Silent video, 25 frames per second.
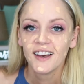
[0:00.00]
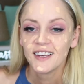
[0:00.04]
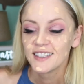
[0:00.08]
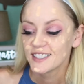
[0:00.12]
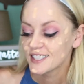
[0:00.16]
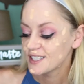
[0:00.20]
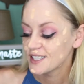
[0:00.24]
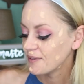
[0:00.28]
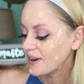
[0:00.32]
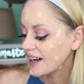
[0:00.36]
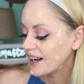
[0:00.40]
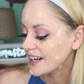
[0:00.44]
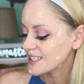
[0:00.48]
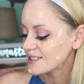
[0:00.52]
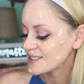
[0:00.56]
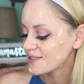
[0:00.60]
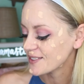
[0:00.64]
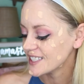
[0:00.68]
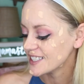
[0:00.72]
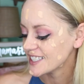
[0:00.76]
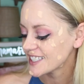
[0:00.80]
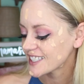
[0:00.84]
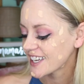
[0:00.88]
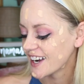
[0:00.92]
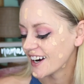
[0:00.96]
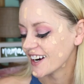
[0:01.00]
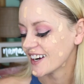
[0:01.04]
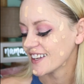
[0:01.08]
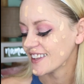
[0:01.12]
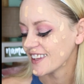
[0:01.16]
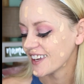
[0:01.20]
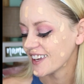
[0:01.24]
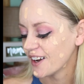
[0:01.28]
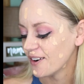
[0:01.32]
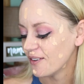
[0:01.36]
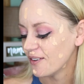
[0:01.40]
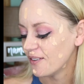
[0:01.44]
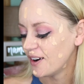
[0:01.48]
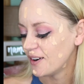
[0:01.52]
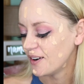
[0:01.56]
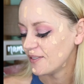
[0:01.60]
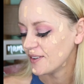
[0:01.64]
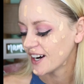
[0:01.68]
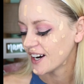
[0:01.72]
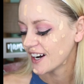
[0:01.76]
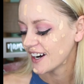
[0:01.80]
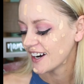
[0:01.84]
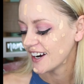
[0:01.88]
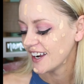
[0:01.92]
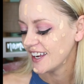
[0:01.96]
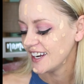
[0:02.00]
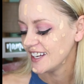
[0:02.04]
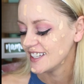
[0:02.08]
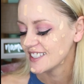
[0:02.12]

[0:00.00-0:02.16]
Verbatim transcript: So my husband's currently at Walmart and